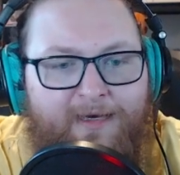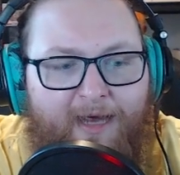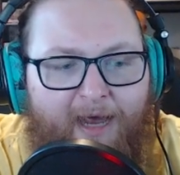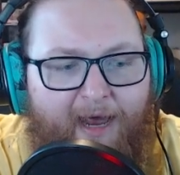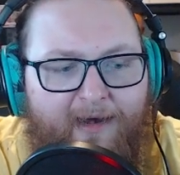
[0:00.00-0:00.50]

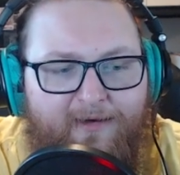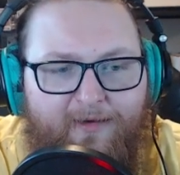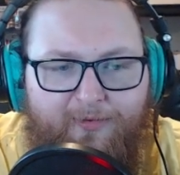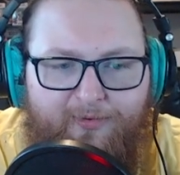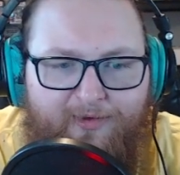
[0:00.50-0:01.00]
And
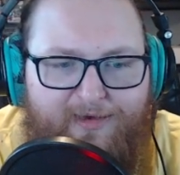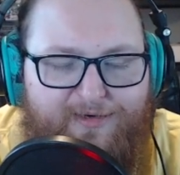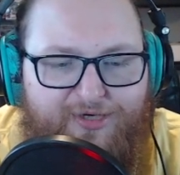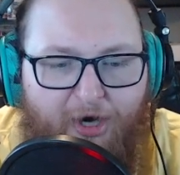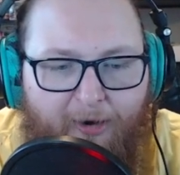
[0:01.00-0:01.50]
this
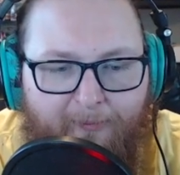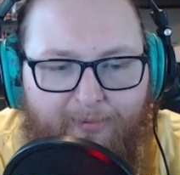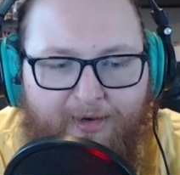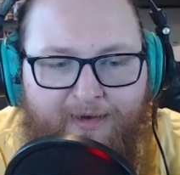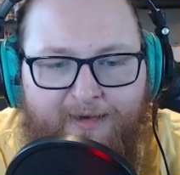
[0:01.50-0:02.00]
jump,
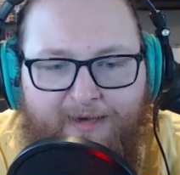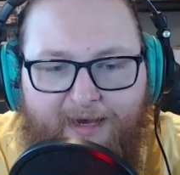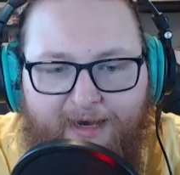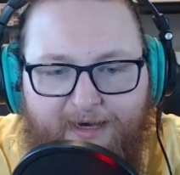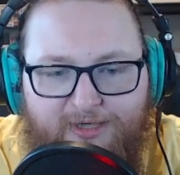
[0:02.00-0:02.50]

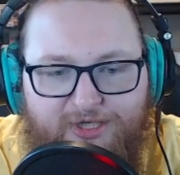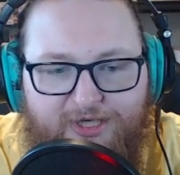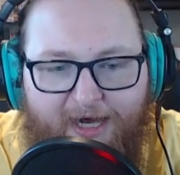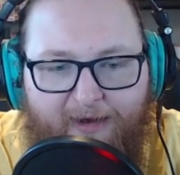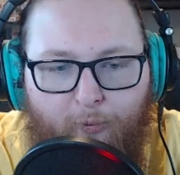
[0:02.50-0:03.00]
it
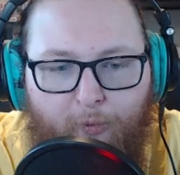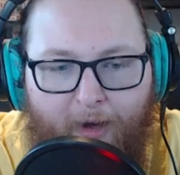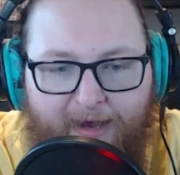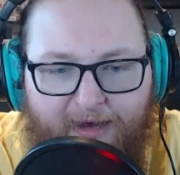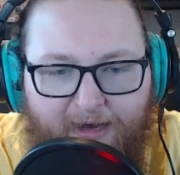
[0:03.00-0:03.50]
shot
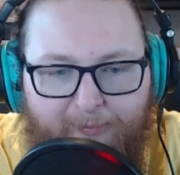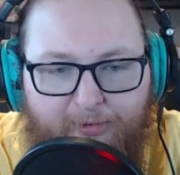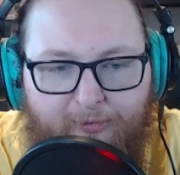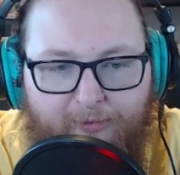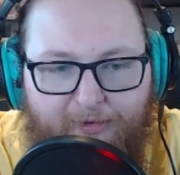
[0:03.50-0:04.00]
way up
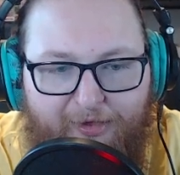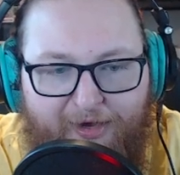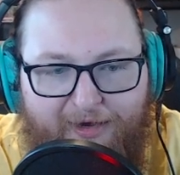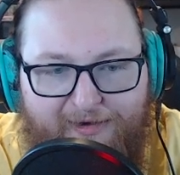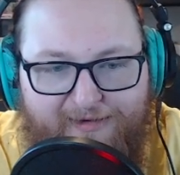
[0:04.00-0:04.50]
with
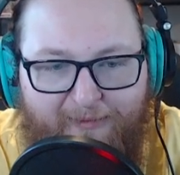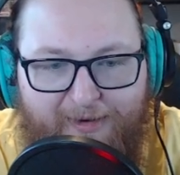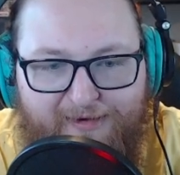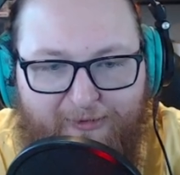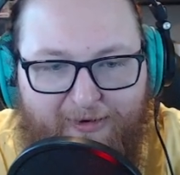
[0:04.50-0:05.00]
the Summon
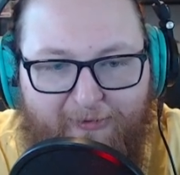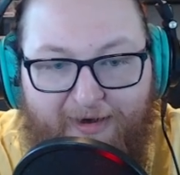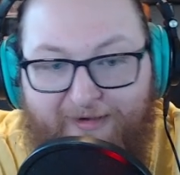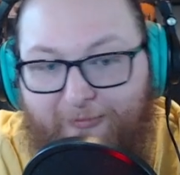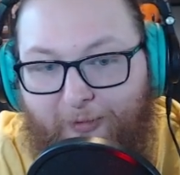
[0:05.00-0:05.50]
Stork
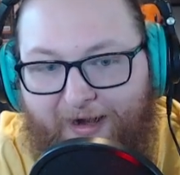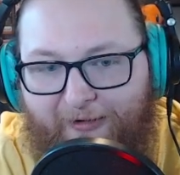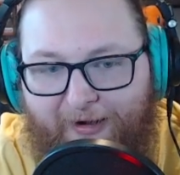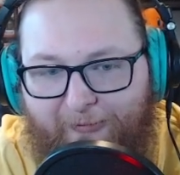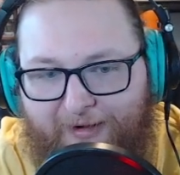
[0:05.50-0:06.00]
errata. Wow,
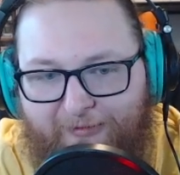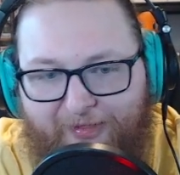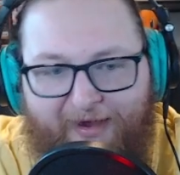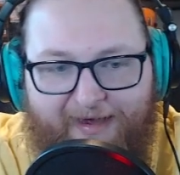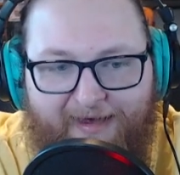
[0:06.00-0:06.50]
I wonder where
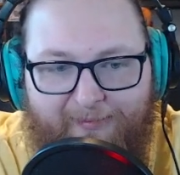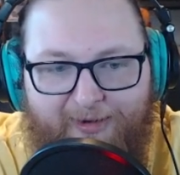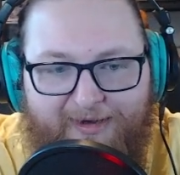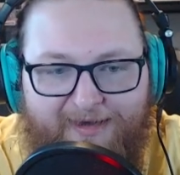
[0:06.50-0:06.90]
that happened.